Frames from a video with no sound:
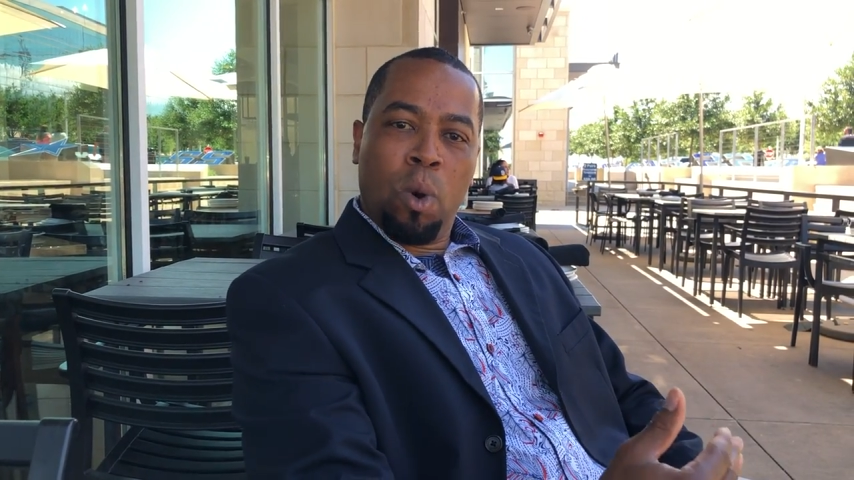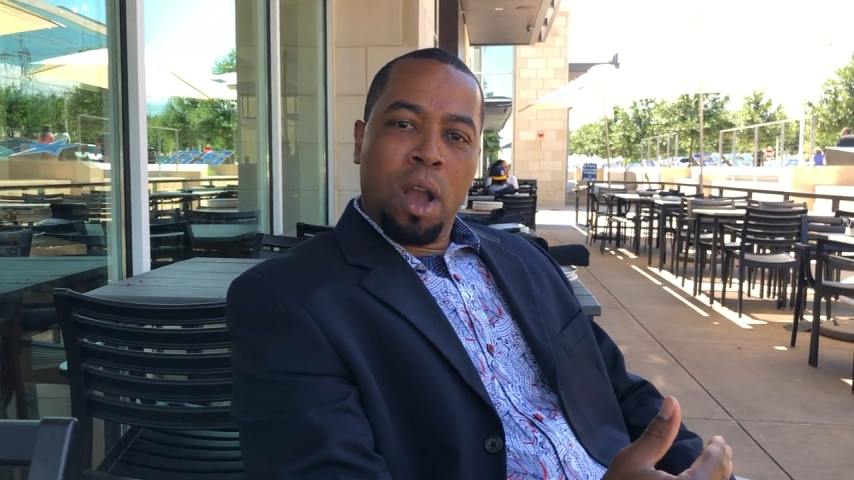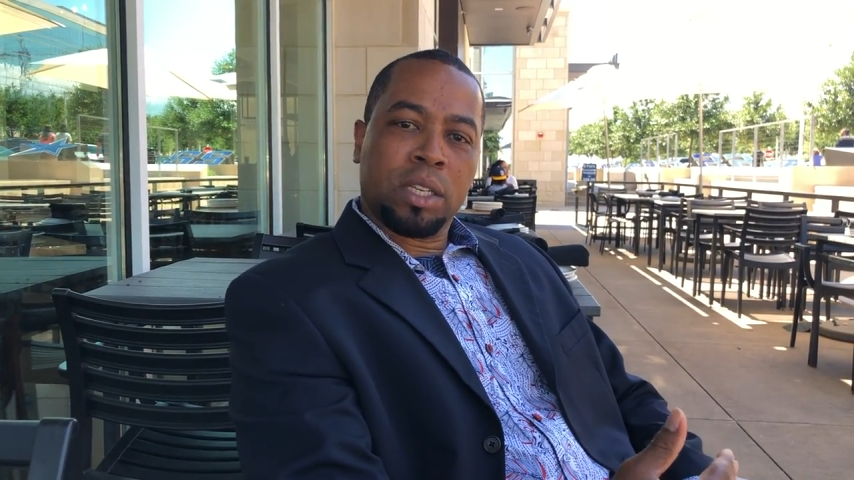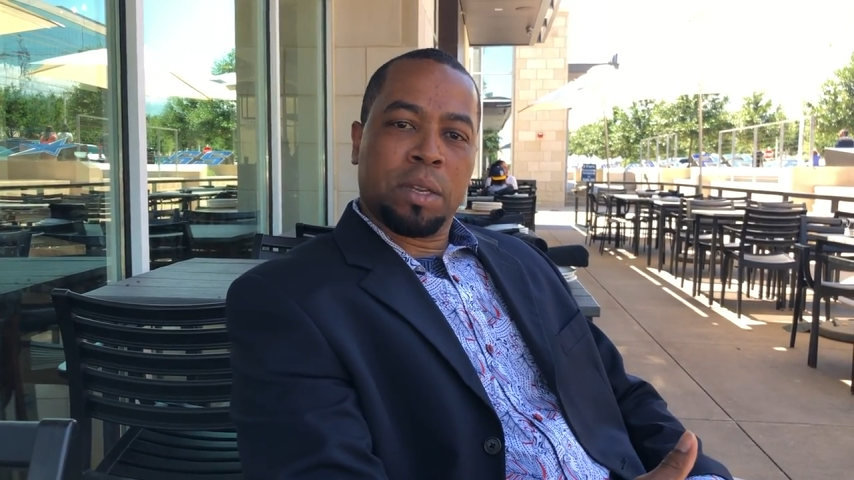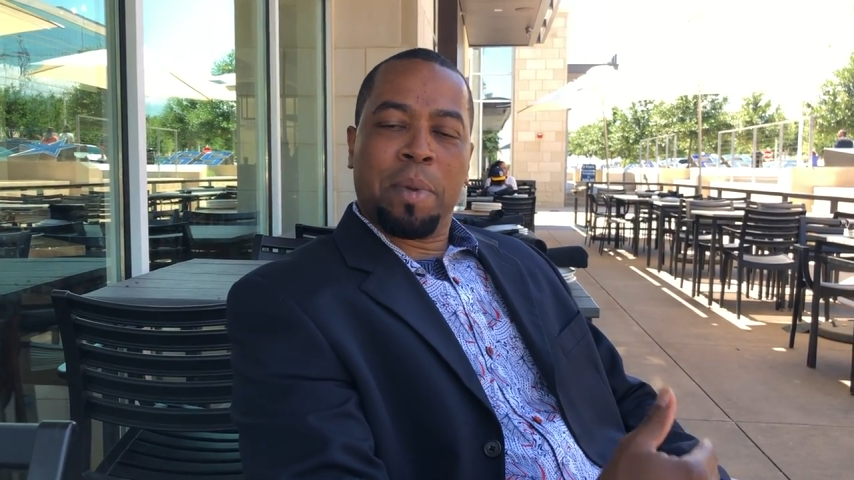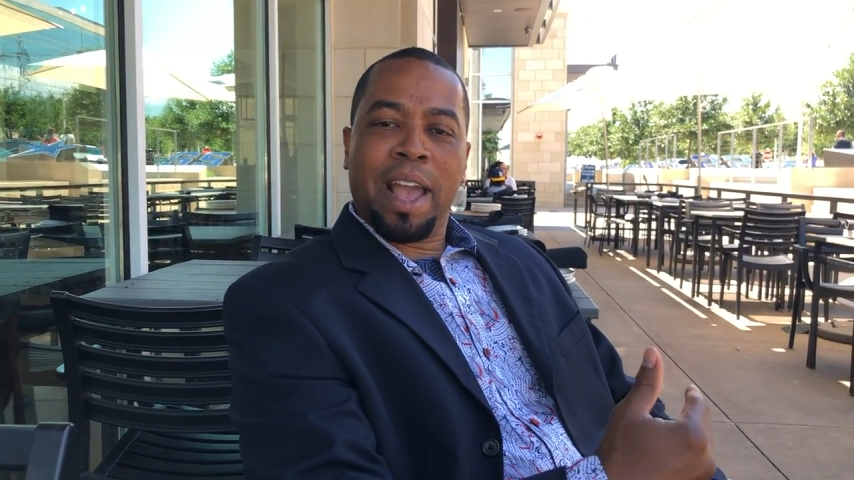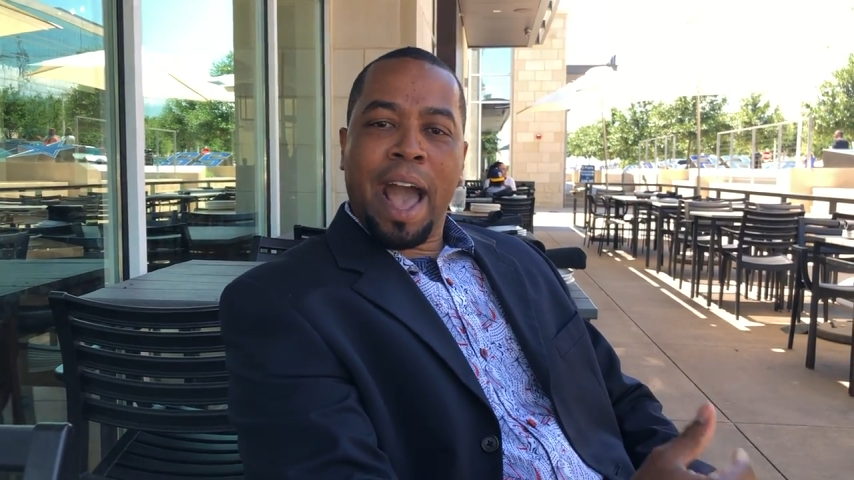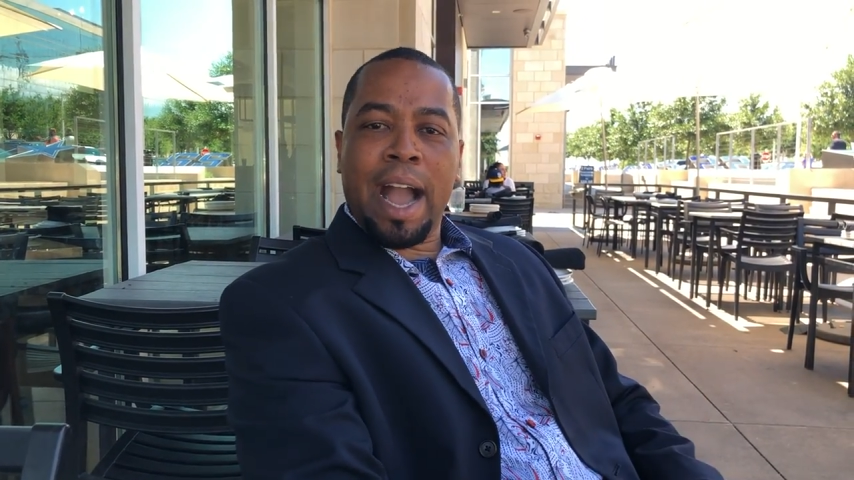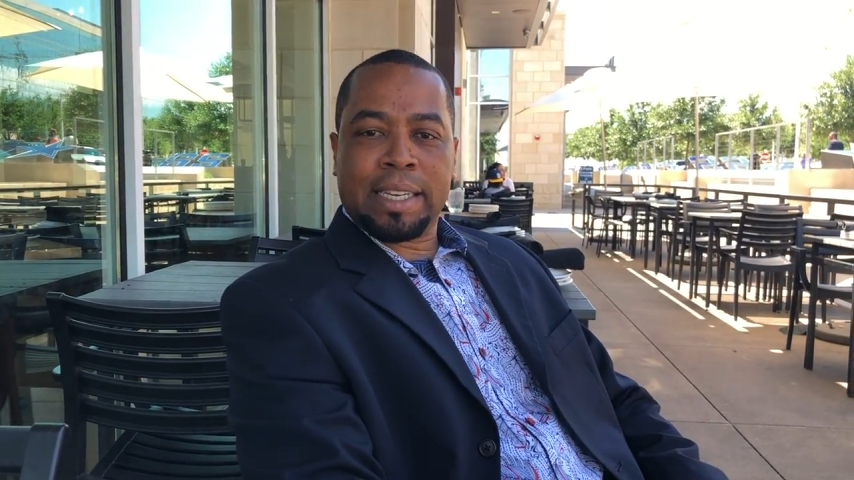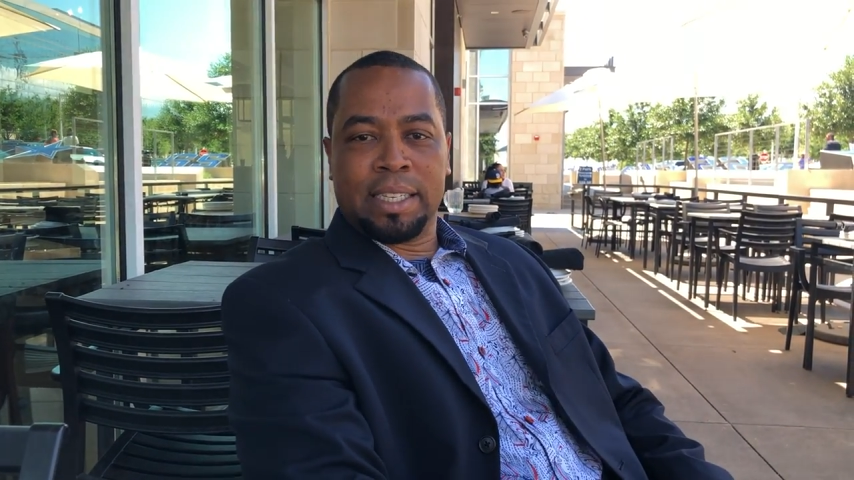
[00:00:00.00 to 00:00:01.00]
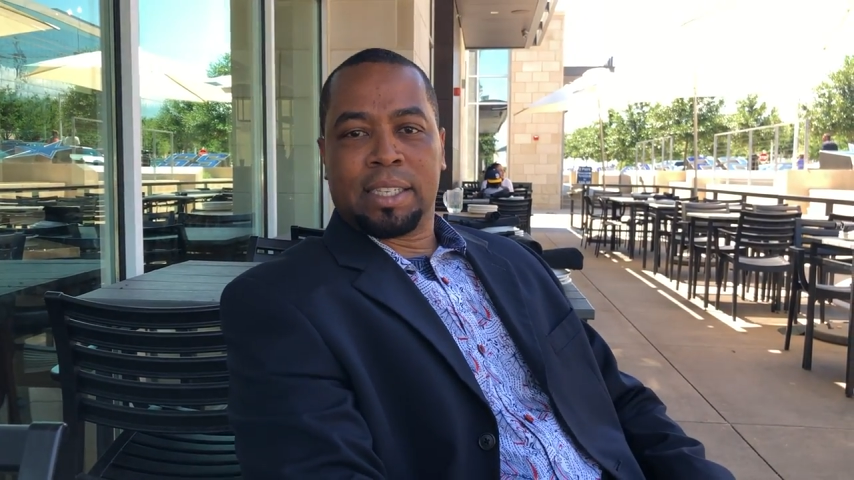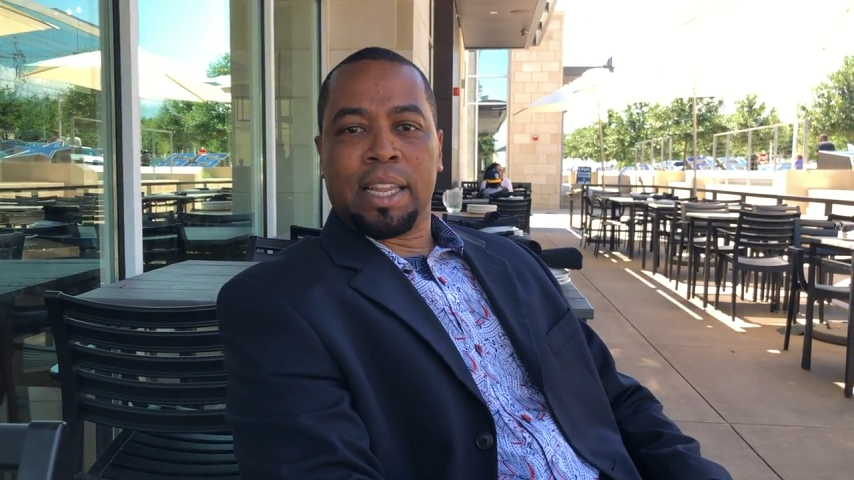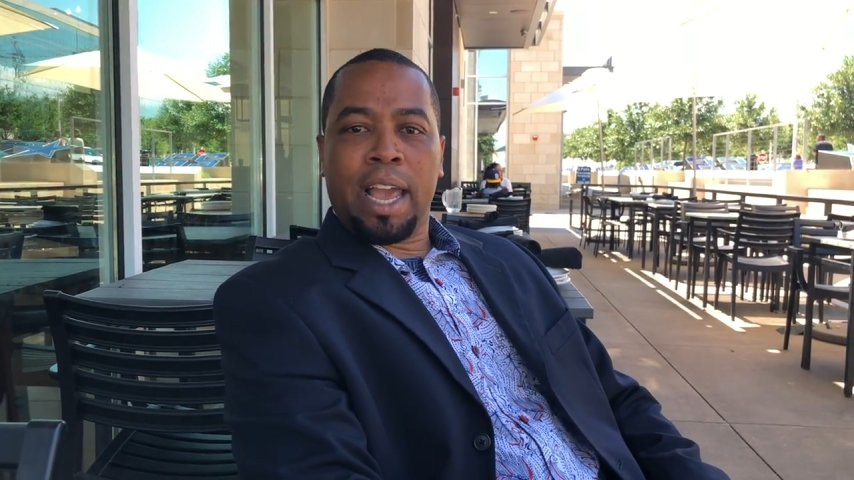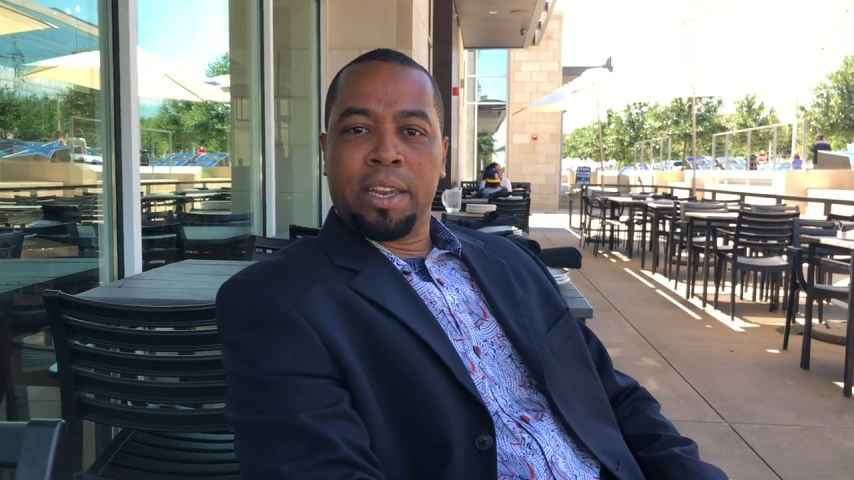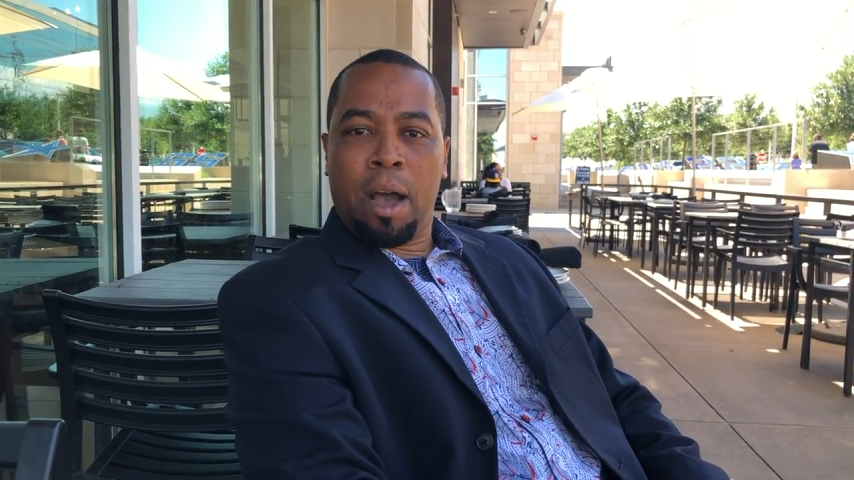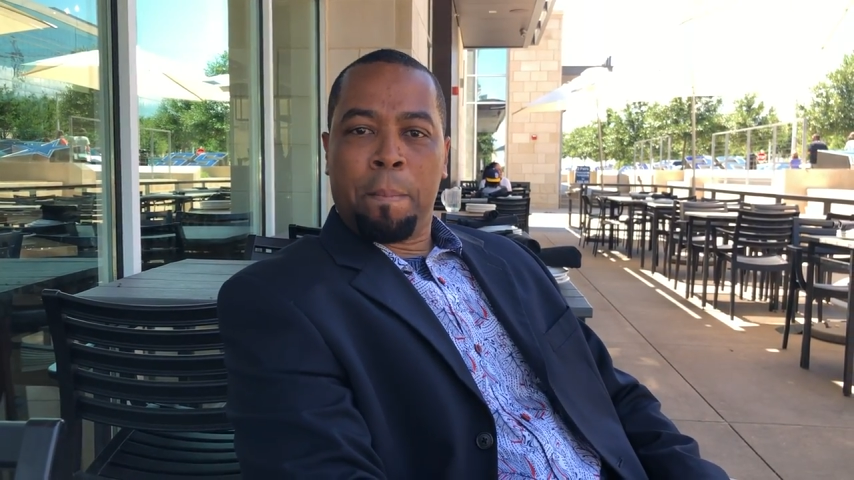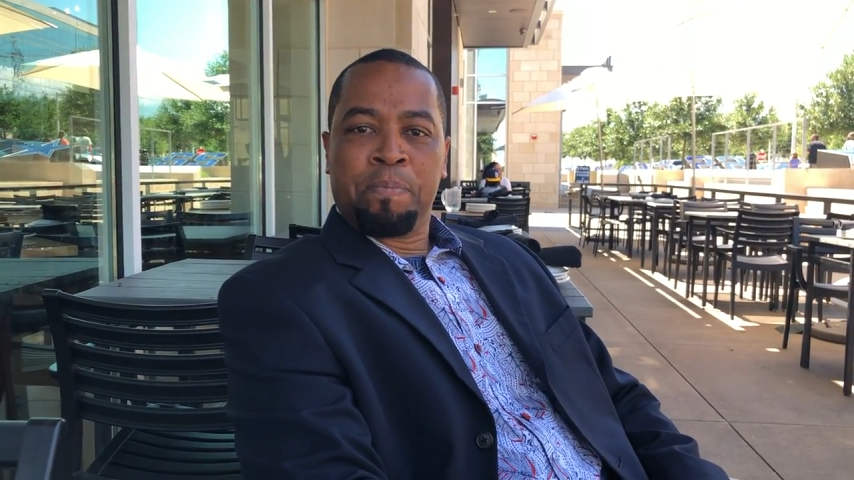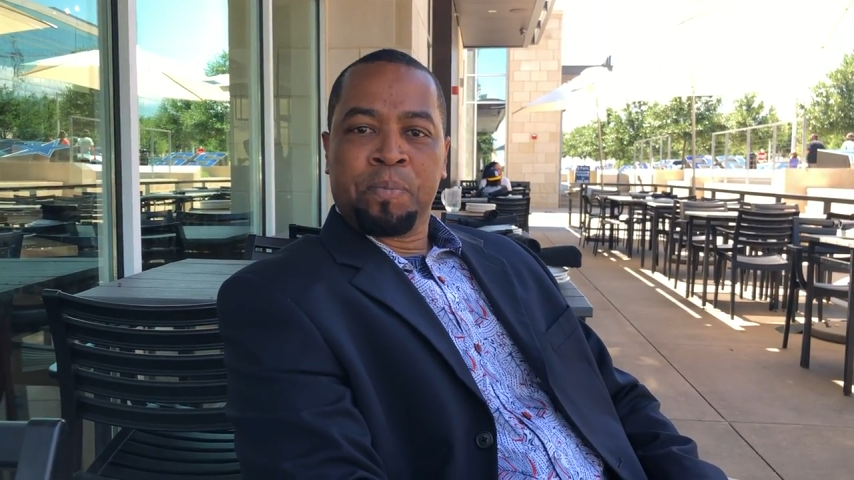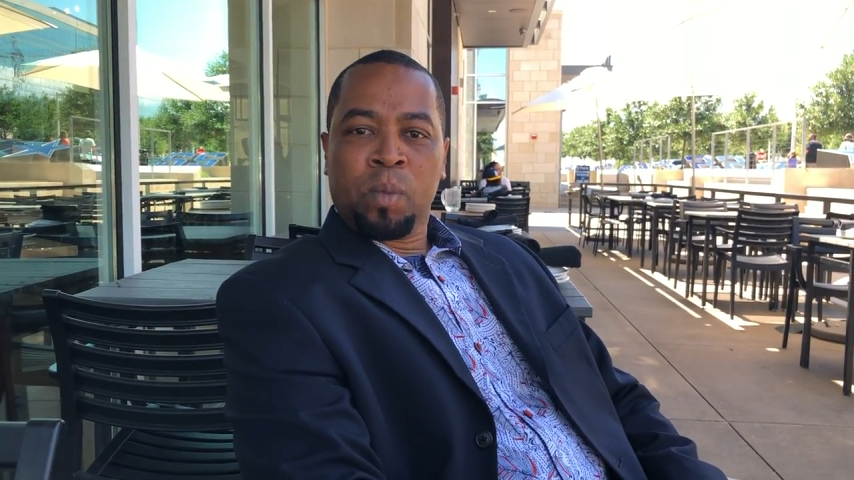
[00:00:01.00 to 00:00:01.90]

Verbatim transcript: words and my actions line up.